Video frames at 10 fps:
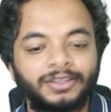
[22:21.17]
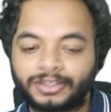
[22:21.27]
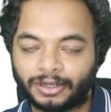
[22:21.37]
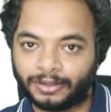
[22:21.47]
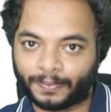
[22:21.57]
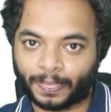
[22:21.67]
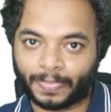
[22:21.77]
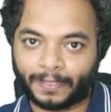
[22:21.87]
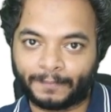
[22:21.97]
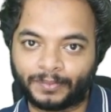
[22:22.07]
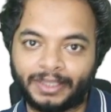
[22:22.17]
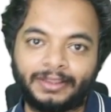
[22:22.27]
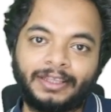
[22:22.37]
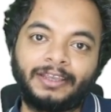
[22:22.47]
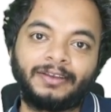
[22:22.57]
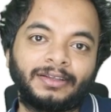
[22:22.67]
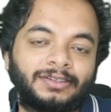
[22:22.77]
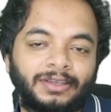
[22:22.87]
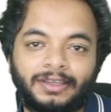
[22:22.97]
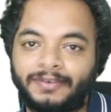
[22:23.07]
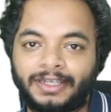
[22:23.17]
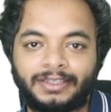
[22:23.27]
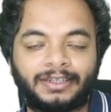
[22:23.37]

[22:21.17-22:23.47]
So even